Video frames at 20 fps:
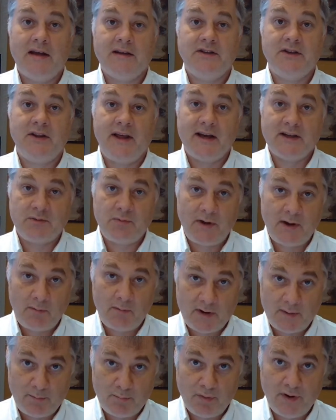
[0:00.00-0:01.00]
so that's why I
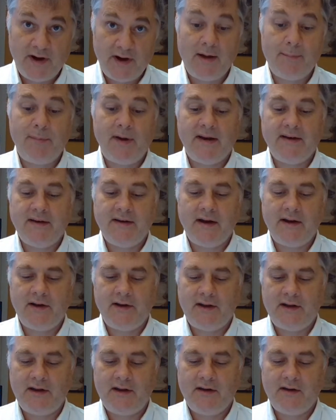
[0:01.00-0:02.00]
want to bring up
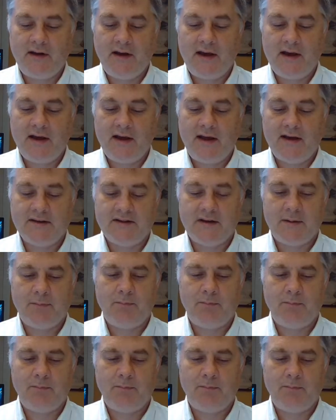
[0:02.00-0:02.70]
identity as